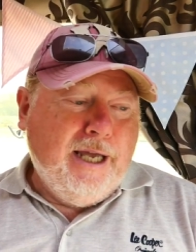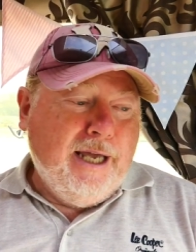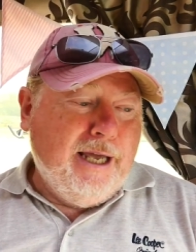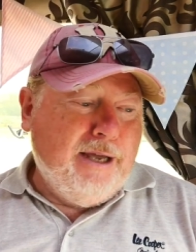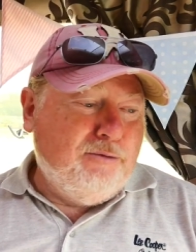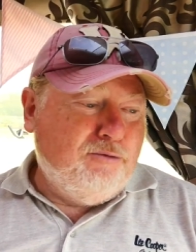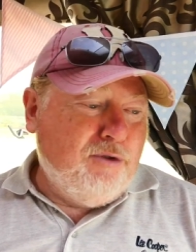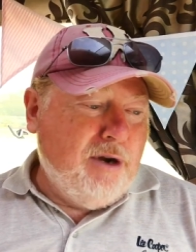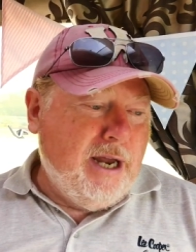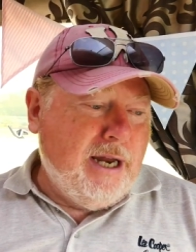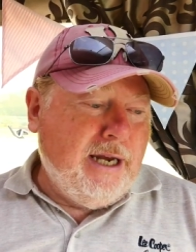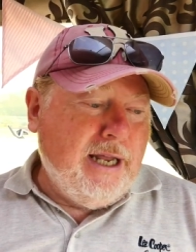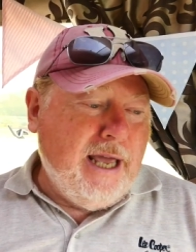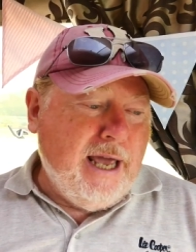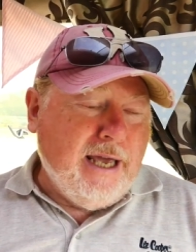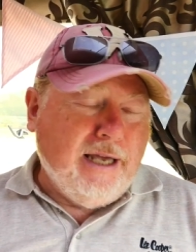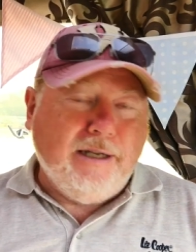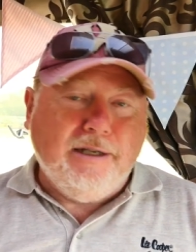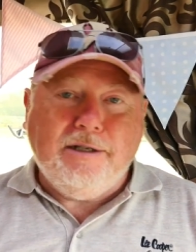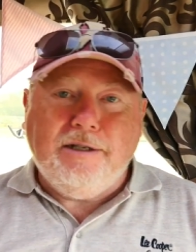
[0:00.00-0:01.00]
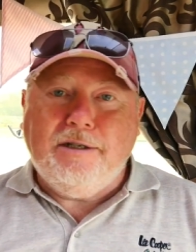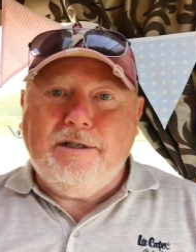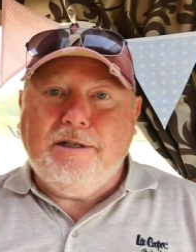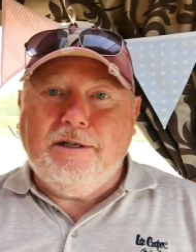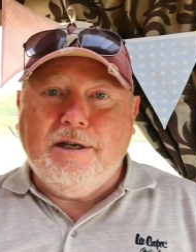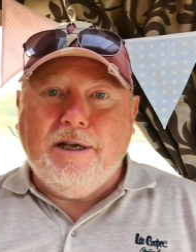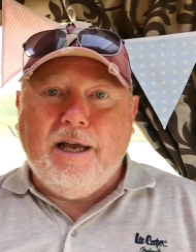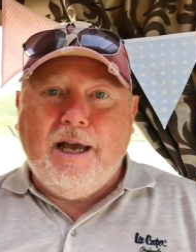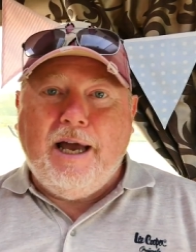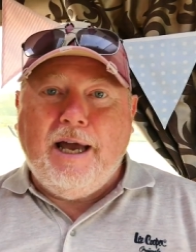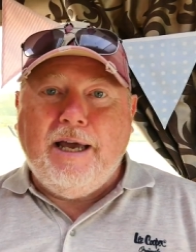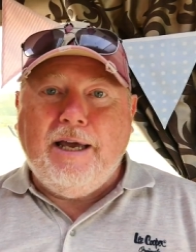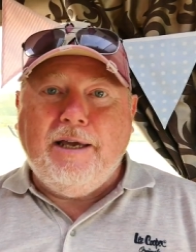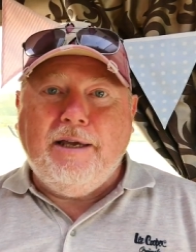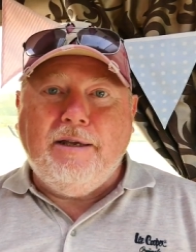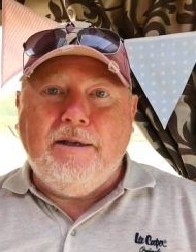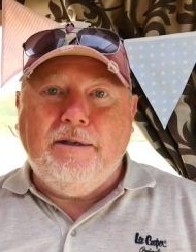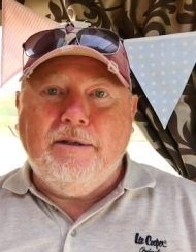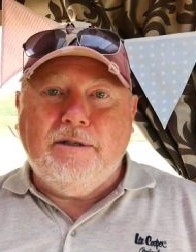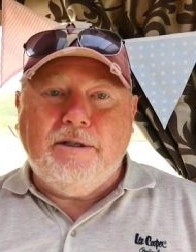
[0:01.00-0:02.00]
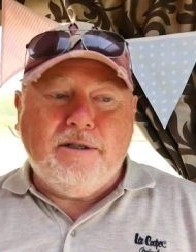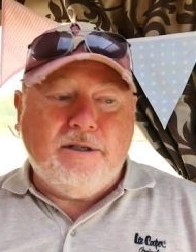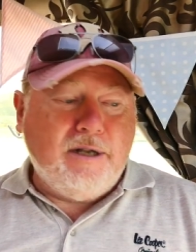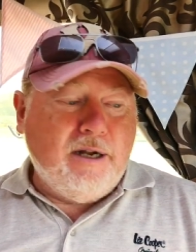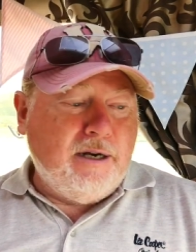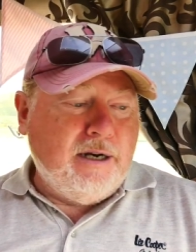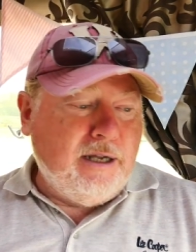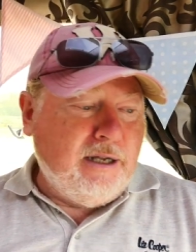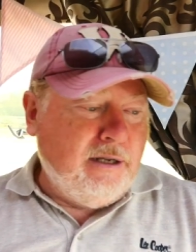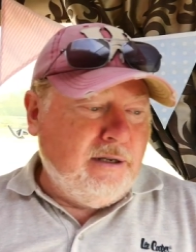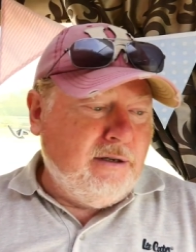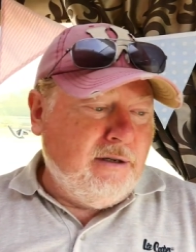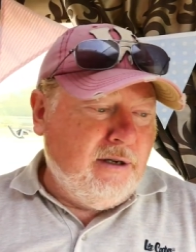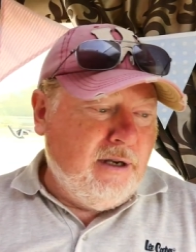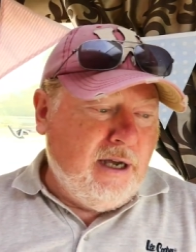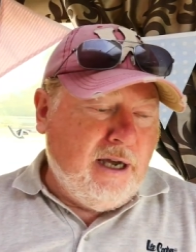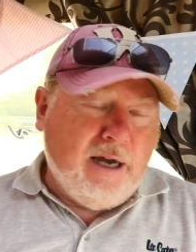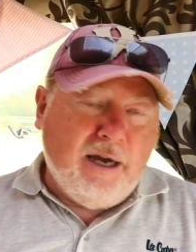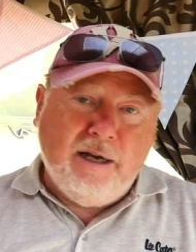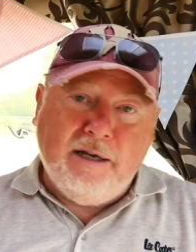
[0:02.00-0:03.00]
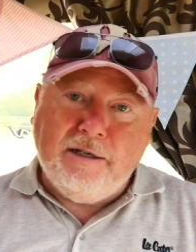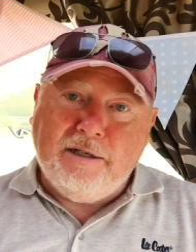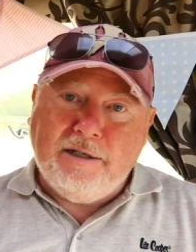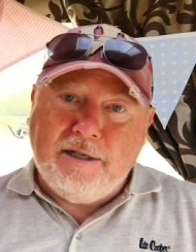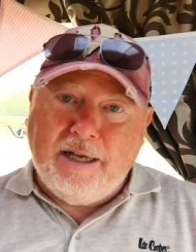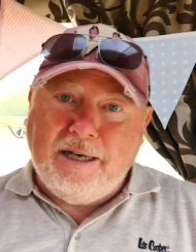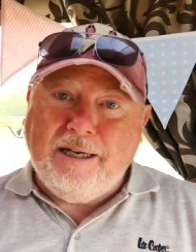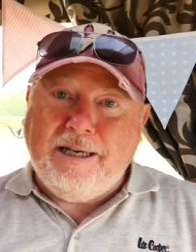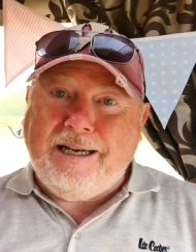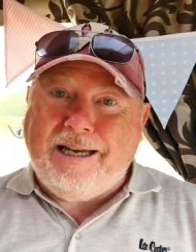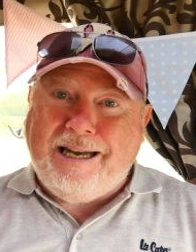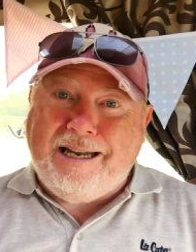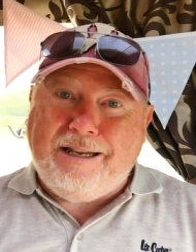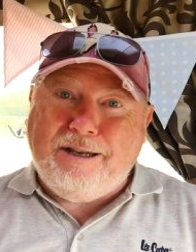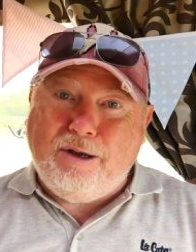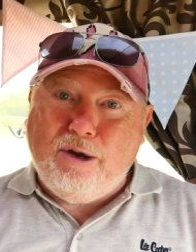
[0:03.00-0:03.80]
it really is a stunning uh, stunningly